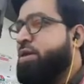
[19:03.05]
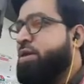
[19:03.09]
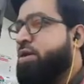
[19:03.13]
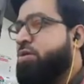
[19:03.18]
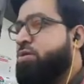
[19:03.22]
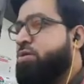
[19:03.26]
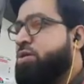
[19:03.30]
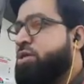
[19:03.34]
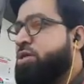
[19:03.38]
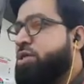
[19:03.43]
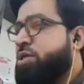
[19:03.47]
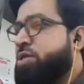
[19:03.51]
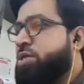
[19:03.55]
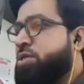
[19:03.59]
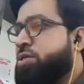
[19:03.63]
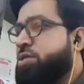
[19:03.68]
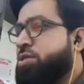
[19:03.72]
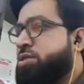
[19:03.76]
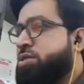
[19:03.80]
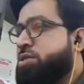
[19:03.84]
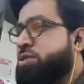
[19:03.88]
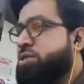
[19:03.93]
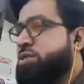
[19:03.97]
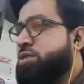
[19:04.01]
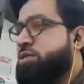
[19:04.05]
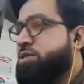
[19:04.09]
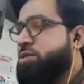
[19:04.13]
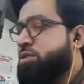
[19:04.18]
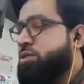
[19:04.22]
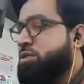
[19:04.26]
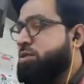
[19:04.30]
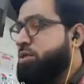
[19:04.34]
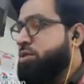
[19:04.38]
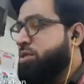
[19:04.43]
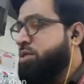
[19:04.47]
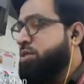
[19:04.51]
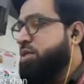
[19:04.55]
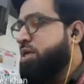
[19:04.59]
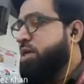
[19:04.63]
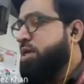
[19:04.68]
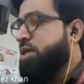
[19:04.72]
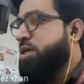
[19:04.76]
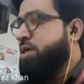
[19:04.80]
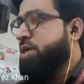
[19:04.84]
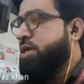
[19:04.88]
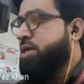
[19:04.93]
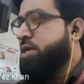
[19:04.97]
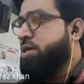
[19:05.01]
Now, since here
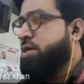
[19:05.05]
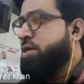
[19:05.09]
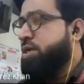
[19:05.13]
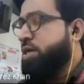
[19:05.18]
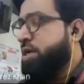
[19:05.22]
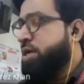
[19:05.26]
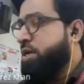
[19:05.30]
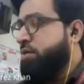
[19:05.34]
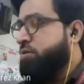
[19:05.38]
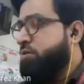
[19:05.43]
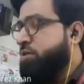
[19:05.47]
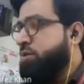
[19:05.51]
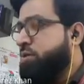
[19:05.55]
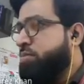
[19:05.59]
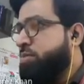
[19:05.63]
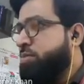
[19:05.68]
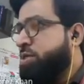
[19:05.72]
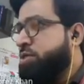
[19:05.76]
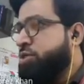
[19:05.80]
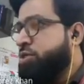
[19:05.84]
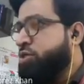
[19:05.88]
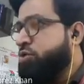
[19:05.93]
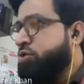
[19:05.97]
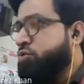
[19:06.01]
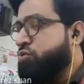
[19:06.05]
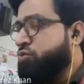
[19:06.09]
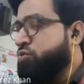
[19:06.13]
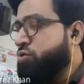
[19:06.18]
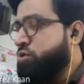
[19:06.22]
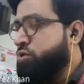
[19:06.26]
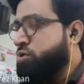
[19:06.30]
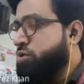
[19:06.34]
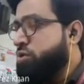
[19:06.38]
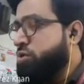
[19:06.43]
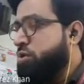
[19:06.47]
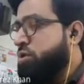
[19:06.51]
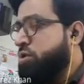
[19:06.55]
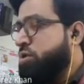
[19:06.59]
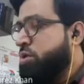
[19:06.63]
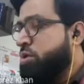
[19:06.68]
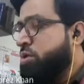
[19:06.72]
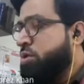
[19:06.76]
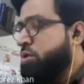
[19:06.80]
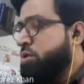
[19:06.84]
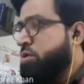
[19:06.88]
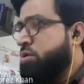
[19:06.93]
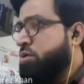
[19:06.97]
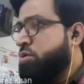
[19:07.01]
I can have some issues,
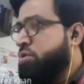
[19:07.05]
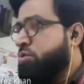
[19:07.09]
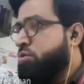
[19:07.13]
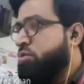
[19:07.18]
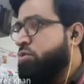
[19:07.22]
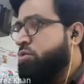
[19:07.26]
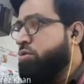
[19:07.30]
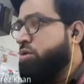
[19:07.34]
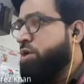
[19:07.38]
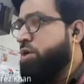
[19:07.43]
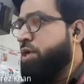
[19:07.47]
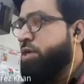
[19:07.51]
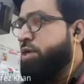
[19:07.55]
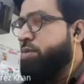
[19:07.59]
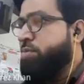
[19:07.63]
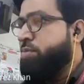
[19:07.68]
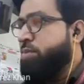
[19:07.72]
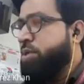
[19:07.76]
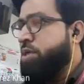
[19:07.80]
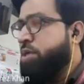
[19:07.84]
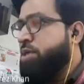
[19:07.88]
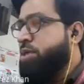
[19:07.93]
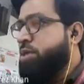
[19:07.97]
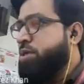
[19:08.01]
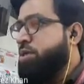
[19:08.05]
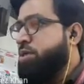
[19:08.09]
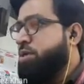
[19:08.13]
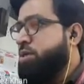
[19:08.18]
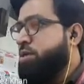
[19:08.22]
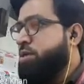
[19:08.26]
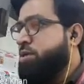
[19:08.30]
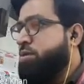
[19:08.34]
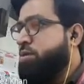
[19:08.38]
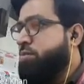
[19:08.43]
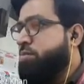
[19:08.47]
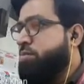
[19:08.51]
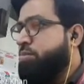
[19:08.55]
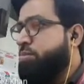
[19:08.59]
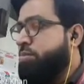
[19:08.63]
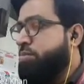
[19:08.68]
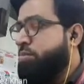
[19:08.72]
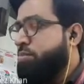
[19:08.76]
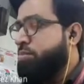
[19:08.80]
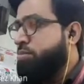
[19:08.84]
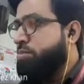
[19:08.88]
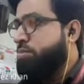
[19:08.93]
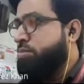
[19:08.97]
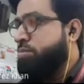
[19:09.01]
so let me
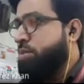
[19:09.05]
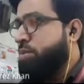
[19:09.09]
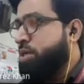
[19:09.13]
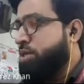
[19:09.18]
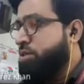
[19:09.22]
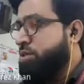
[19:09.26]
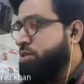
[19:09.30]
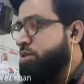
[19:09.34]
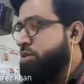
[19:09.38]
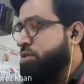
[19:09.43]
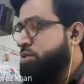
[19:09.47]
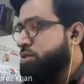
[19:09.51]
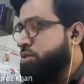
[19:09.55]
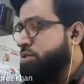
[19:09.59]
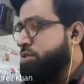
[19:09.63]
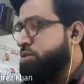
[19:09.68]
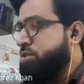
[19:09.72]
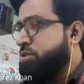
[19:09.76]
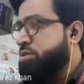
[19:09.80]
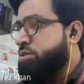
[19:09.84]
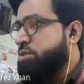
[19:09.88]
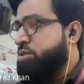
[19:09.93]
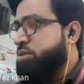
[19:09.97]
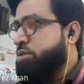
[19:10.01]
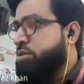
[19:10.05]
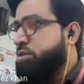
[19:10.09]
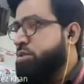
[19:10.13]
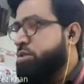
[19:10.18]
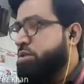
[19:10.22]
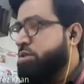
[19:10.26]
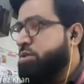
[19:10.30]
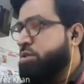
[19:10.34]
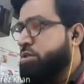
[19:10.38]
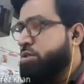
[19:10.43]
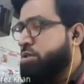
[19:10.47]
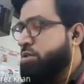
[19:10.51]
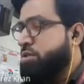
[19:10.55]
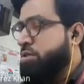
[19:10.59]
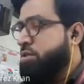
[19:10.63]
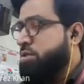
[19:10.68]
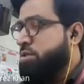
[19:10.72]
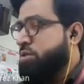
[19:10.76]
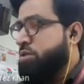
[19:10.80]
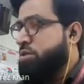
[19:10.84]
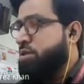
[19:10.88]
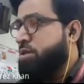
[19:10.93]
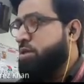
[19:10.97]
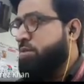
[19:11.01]
make this
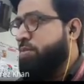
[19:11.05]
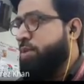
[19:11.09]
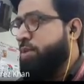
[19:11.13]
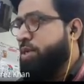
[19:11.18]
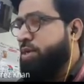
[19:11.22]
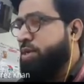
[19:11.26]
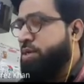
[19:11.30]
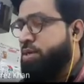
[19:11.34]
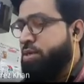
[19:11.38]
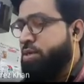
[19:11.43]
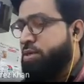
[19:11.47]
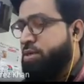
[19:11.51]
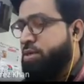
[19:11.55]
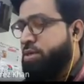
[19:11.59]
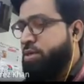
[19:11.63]
comment.